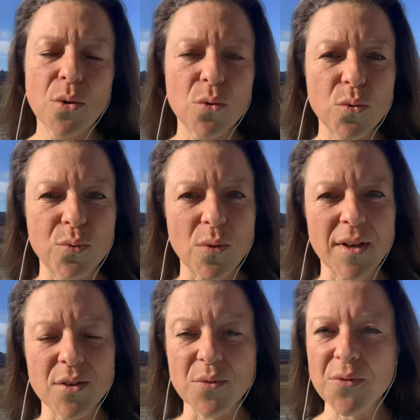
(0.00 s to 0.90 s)
oof, I
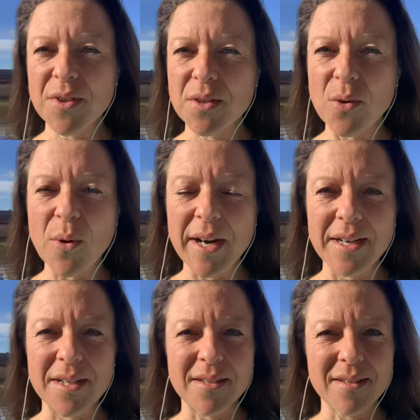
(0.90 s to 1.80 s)
don't feel quite
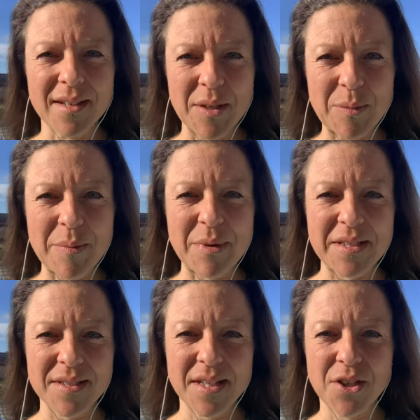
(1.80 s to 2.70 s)
at like my
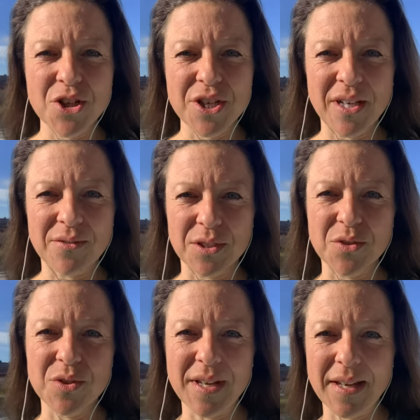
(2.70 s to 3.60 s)
best energy level
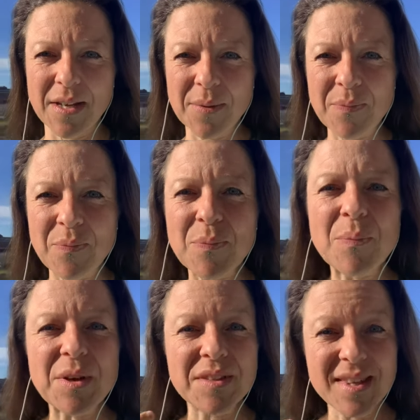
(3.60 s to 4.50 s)
today.
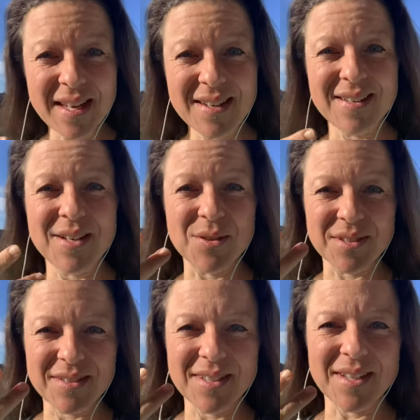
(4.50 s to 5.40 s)
But then there is a
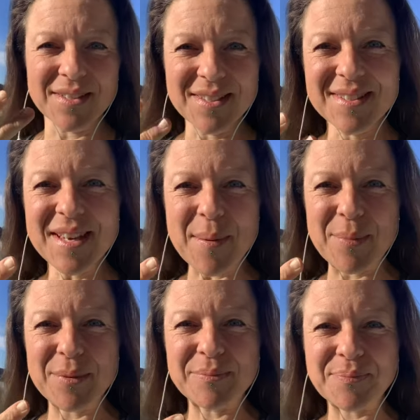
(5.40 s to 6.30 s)
second step.
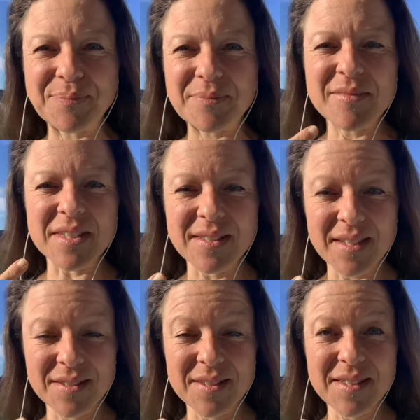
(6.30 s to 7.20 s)
The
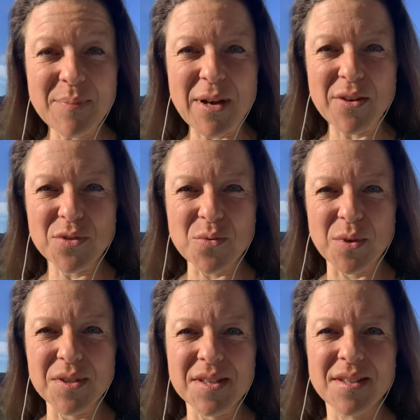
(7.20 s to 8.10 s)
second step
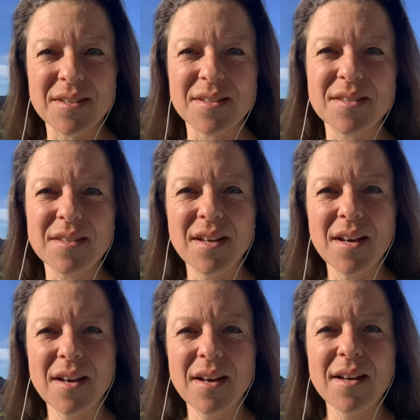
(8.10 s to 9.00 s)
afterwards is
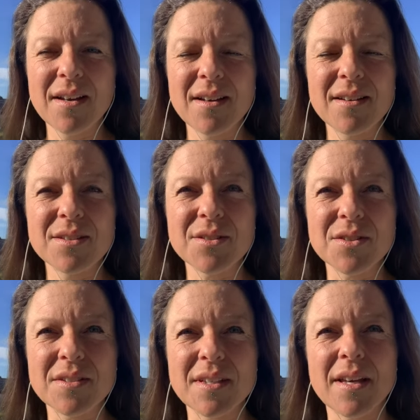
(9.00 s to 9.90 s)
to
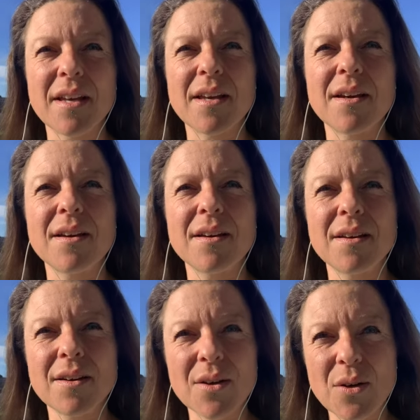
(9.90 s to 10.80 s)
say,
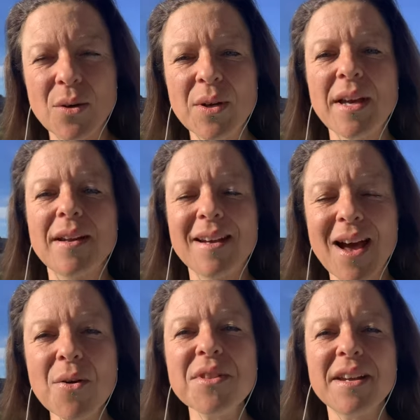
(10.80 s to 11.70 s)
okay,
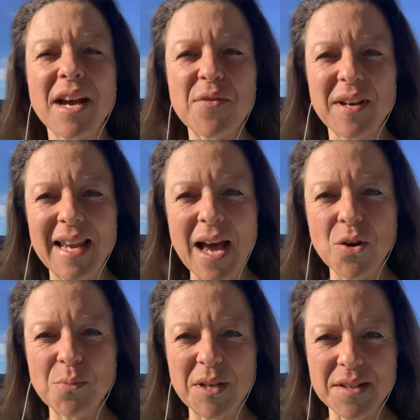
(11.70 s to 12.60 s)
now that I have allowed
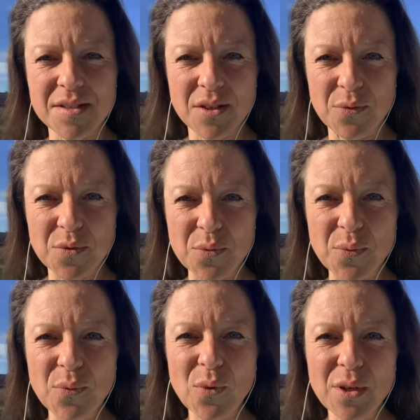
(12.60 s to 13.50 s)
myself to
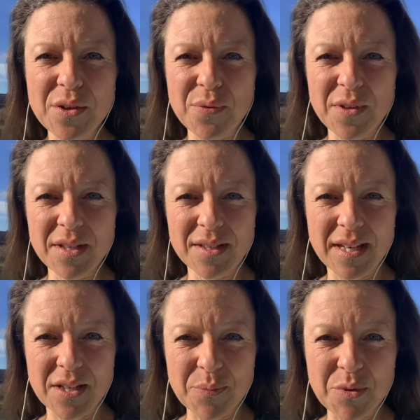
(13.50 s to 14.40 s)
fully feel
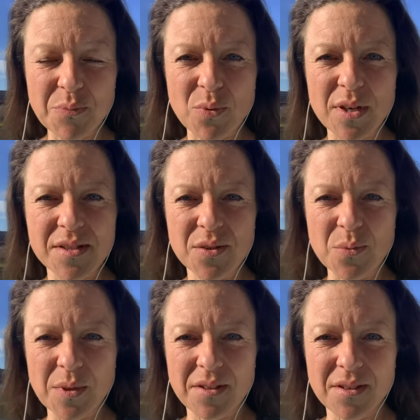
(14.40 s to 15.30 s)
that and be present
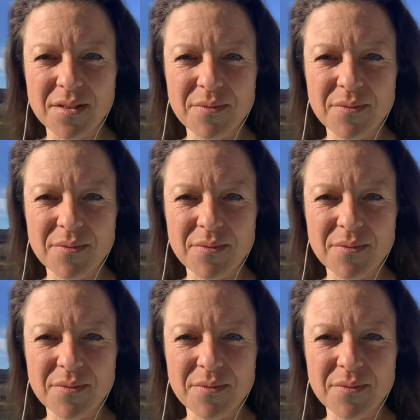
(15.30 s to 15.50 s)
with it,